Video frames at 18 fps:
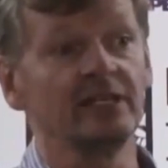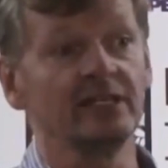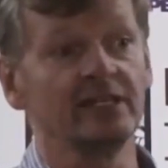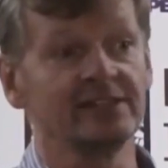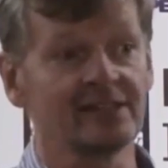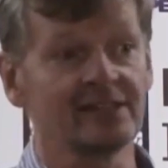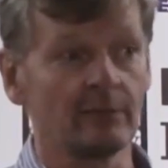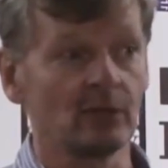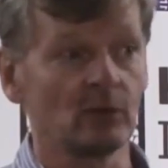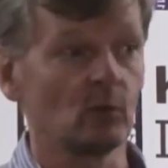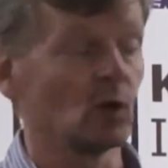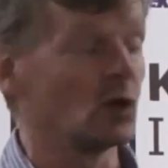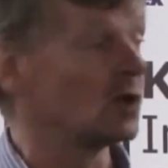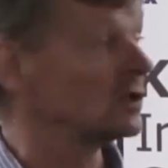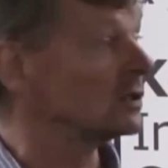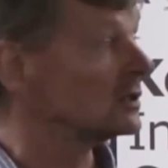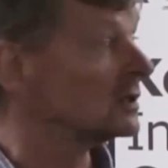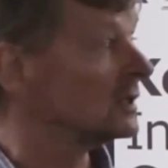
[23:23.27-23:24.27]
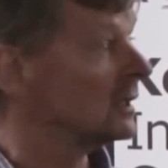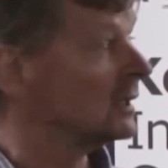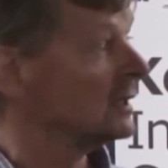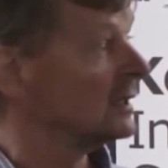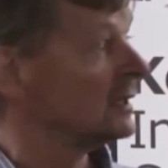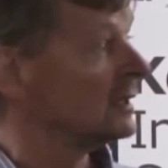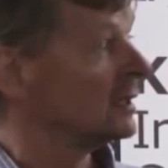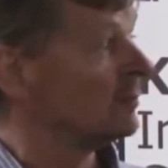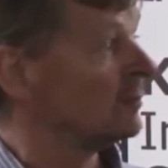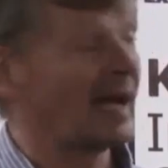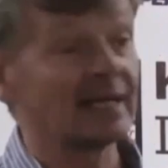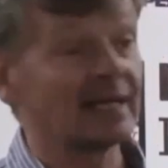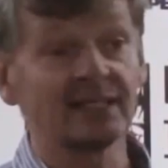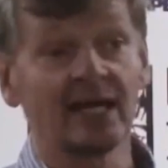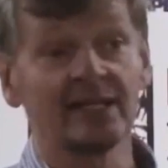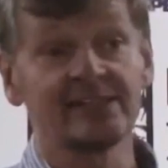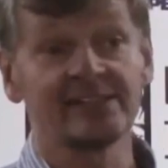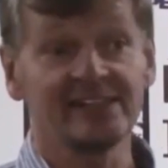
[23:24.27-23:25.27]
the Islamic world.
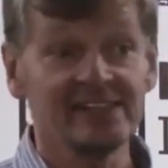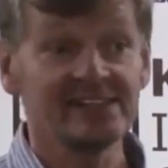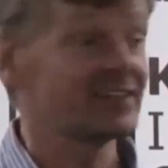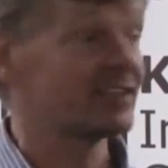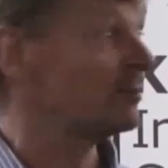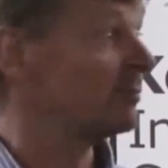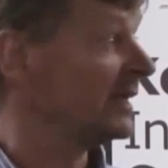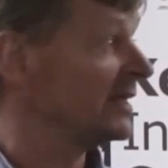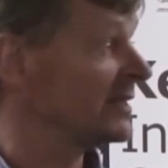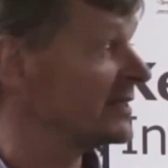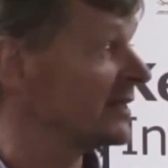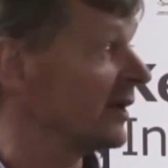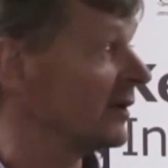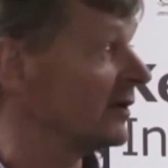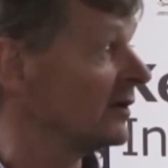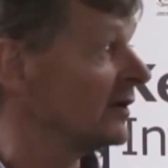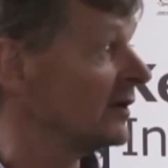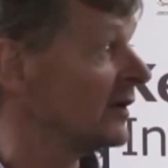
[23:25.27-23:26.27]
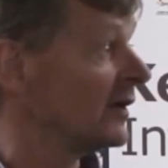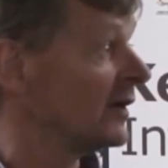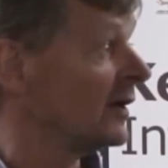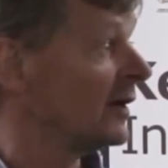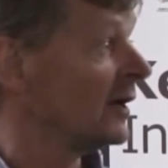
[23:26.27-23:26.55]
Baghdad ceased to be so,